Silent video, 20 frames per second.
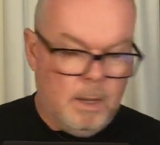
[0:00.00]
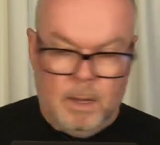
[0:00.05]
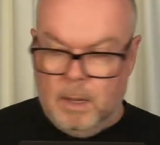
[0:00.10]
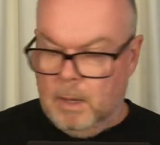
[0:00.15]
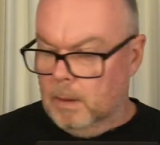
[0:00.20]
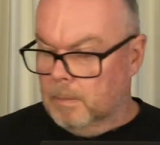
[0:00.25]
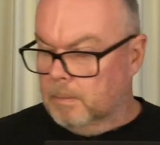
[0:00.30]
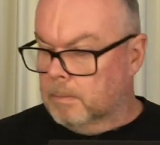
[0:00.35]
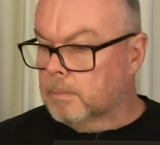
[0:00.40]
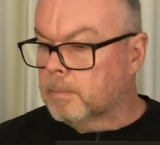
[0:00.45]

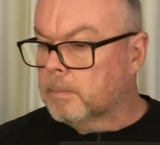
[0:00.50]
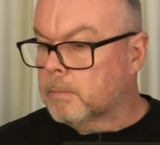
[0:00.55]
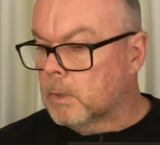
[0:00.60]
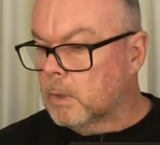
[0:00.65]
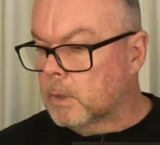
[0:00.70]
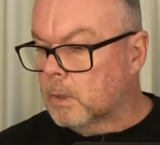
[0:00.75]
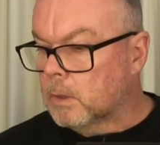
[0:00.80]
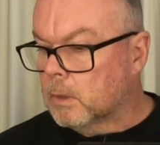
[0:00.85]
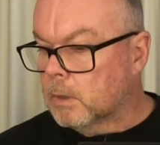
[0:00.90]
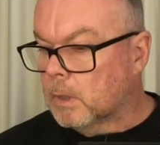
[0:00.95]

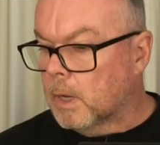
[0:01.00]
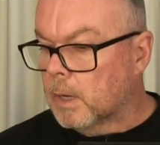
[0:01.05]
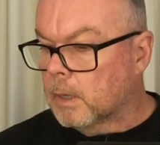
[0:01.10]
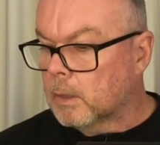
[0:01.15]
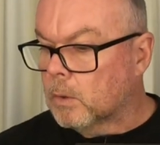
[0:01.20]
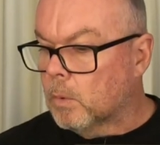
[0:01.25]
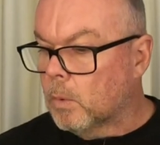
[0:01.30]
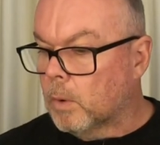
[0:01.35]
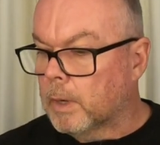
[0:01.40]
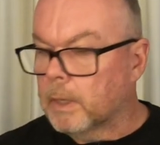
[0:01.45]
You
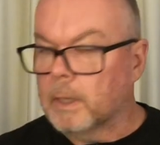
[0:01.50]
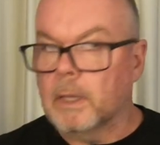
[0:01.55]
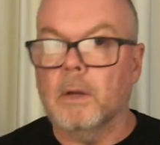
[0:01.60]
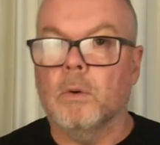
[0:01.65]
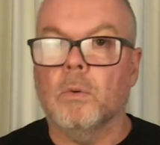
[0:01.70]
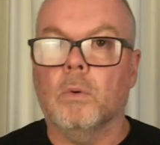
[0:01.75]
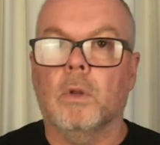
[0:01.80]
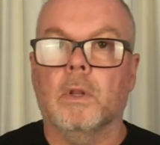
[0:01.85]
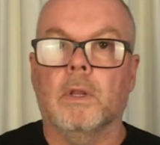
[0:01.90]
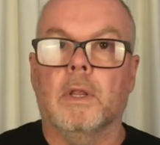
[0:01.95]
can't quite
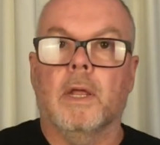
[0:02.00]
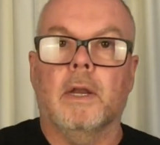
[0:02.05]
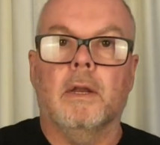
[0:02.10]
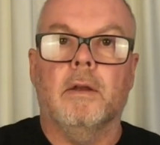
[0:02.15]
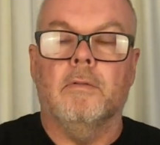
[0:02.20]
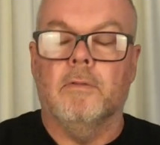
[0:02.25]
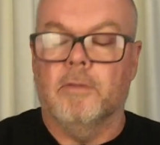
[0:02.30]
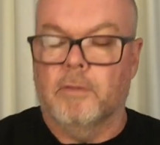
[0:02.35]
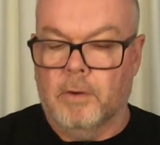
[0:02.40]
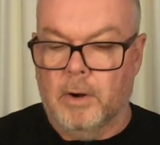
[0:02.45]
get all of that
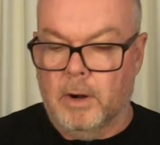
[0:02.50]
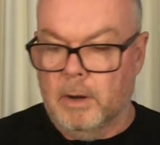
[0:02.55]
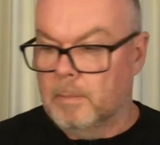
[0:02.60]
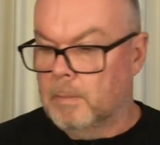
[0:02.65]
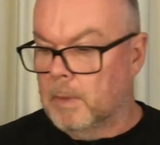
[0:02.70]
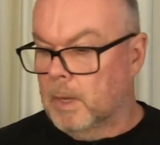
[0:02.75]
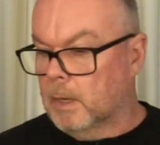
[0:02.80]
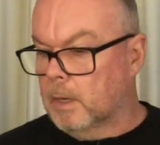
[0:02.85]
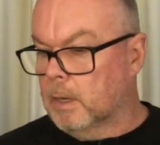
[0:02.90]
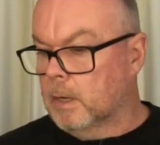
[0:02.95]
in
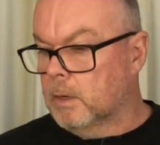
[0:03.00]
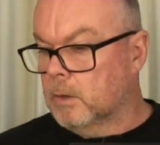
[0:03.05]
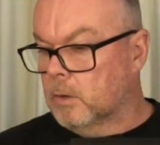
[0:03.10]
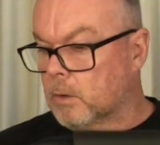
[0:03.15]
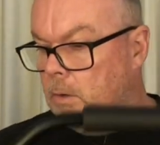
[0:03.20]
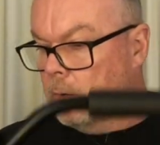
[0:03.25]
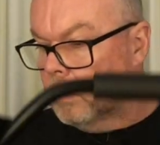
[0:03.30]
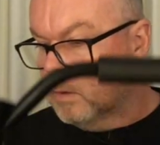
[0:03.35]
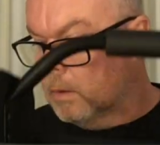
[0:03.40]
frame there, can you?